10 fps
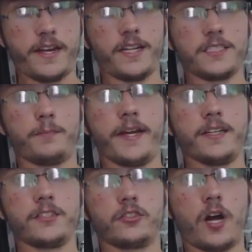yeah, its
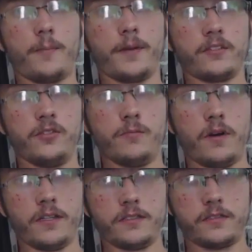biggest drop in two
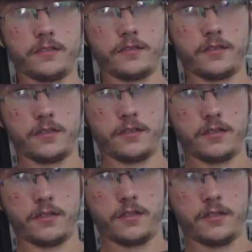months.
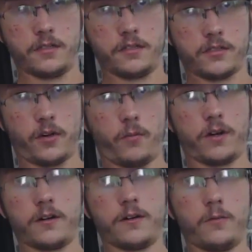So I
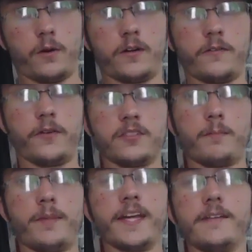wonder, I wonder if there was
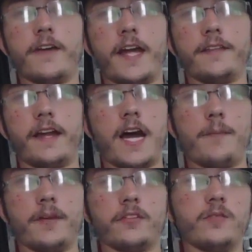a big event that
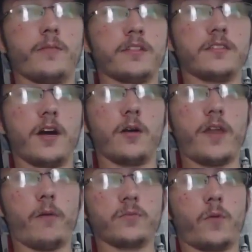happened two months
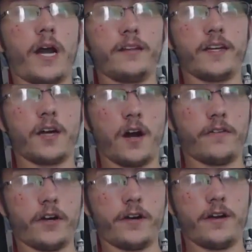ago that was widely
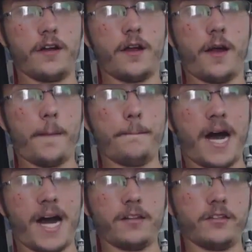covered
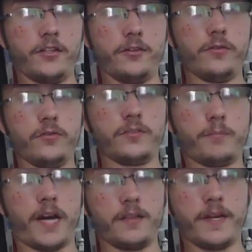by the
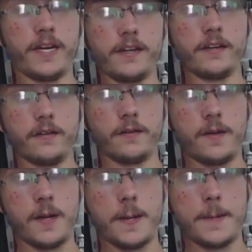news, by the media.
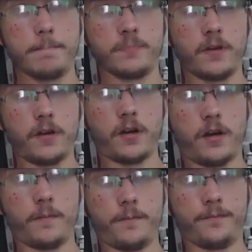
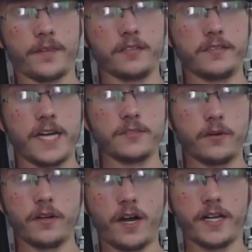Because um, that's
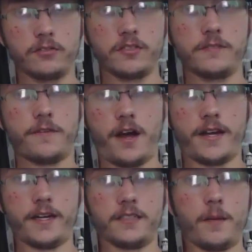what I usually
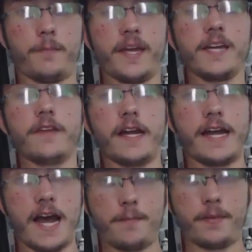find is a big
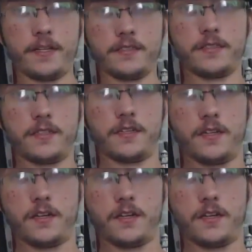event happens